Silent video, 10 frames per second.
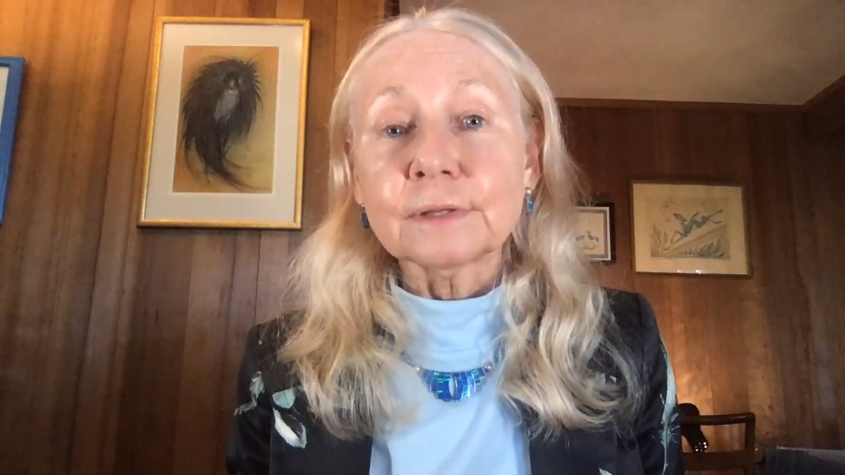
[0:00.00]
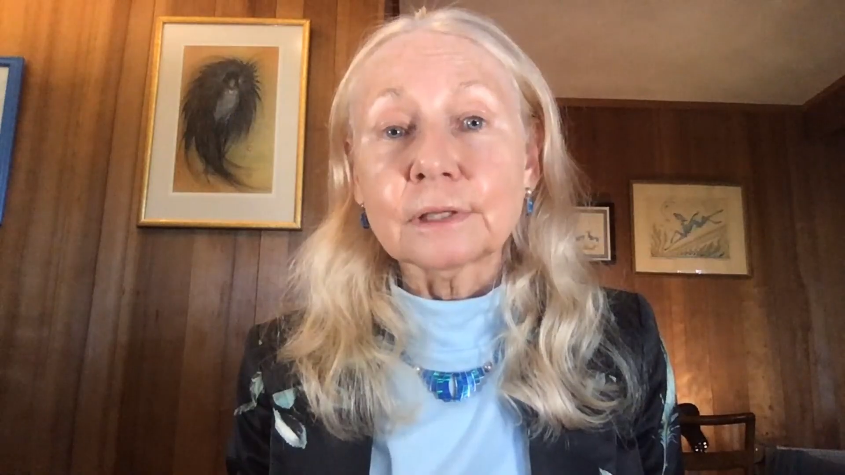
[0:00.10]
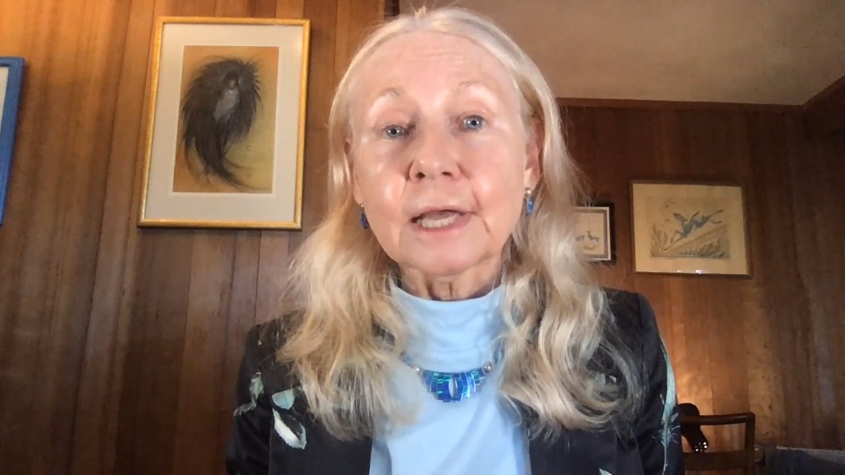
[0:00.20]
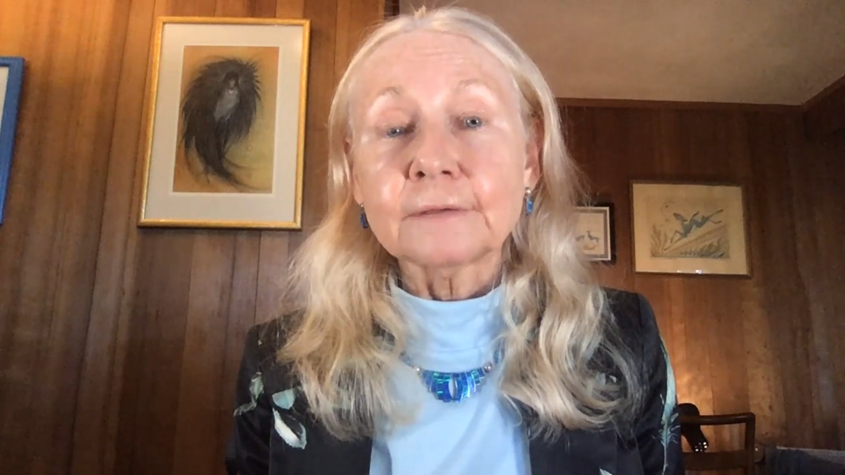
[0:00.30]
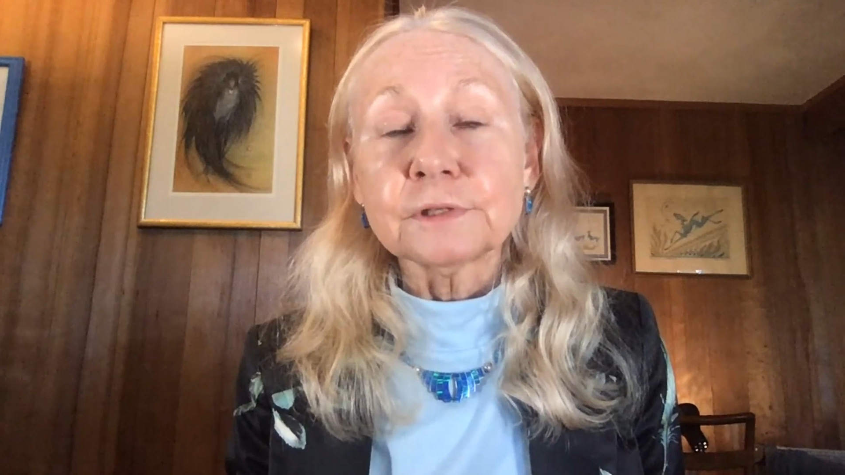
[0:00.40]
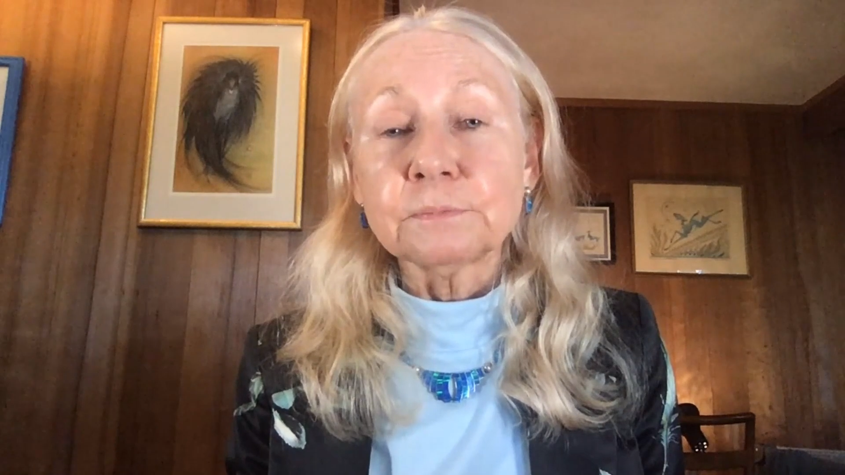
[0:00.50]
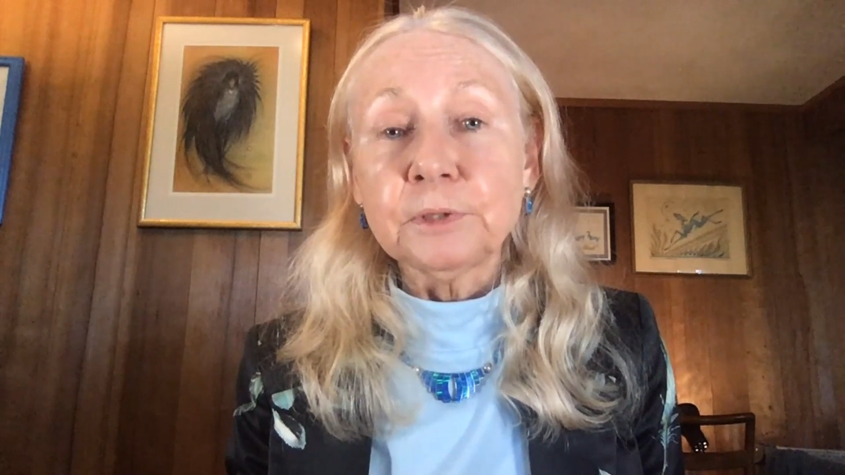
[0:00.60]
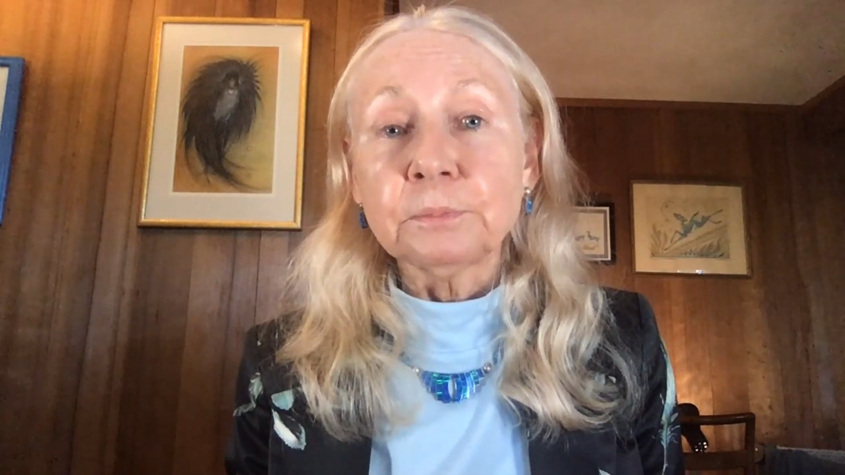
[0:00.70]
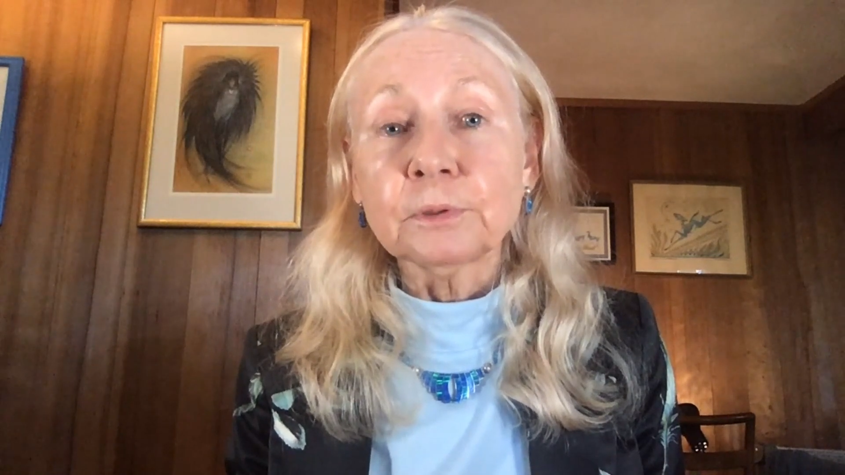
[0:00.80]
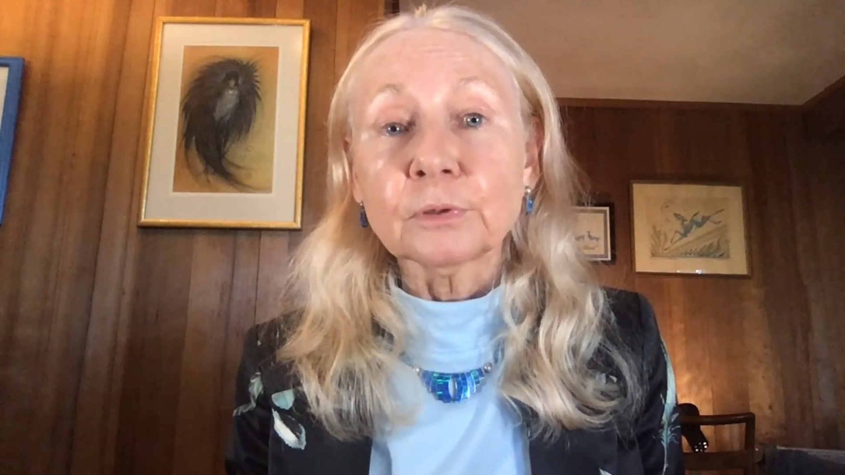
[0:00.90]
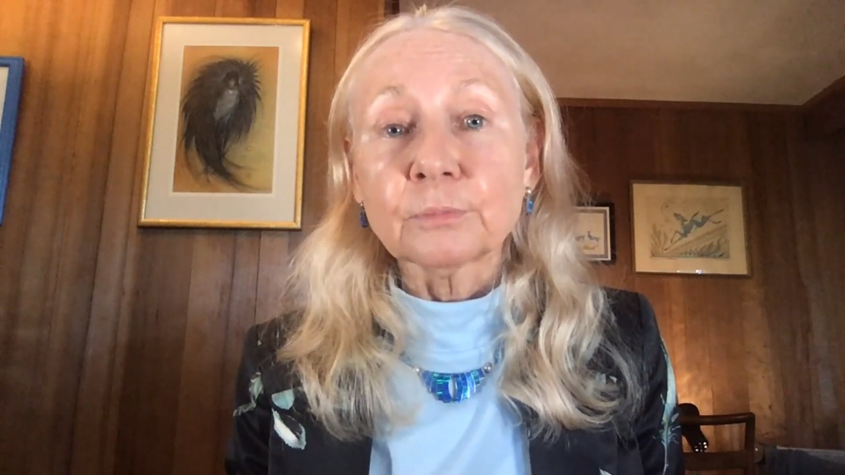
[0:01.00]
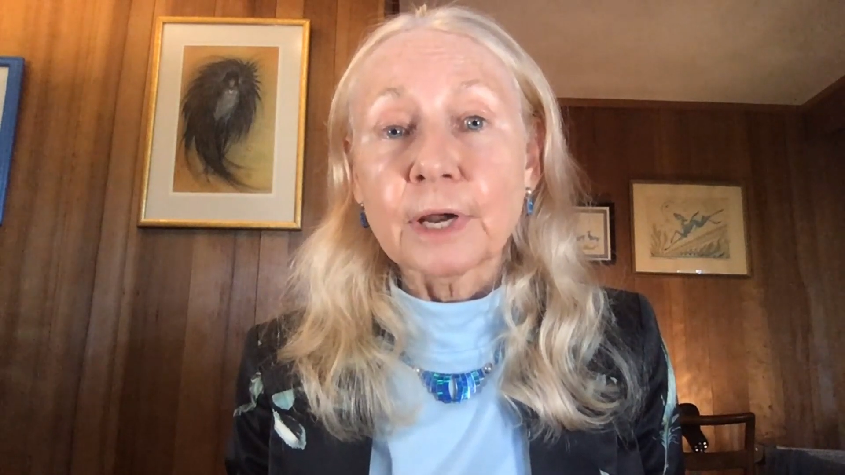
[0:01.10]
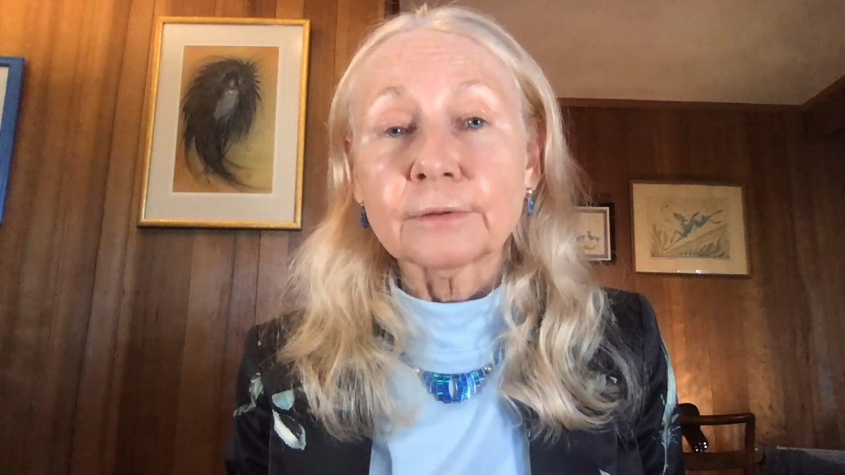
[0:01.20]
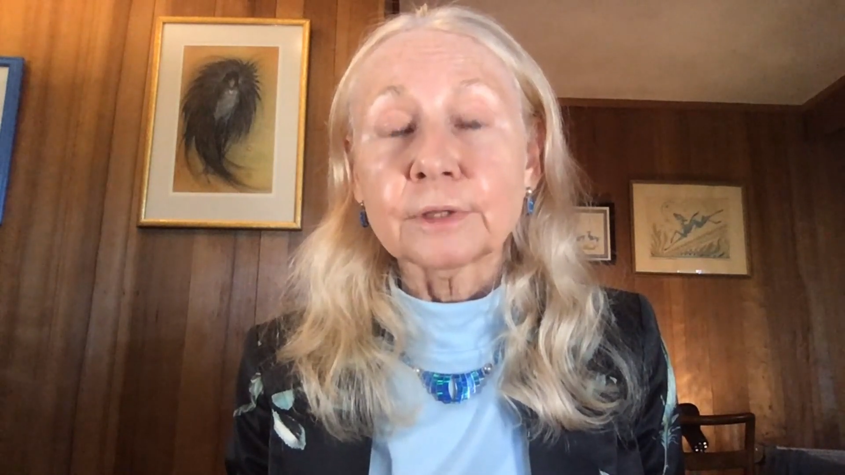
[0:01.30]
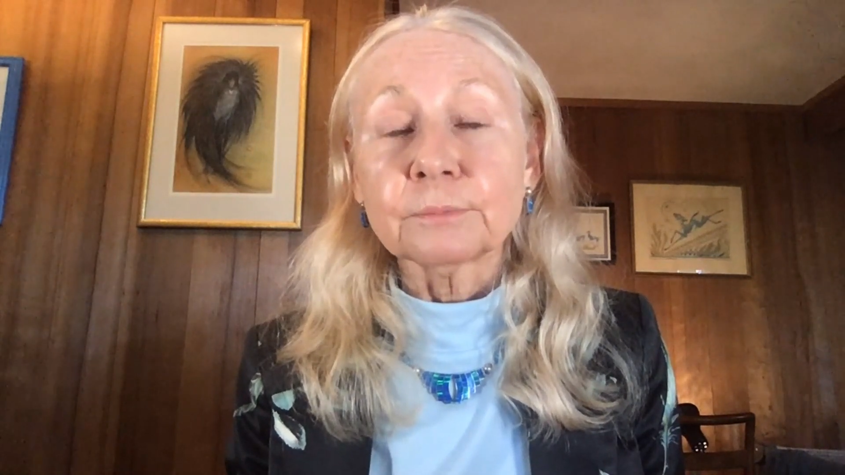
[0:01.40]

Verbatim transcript: and the lives of people around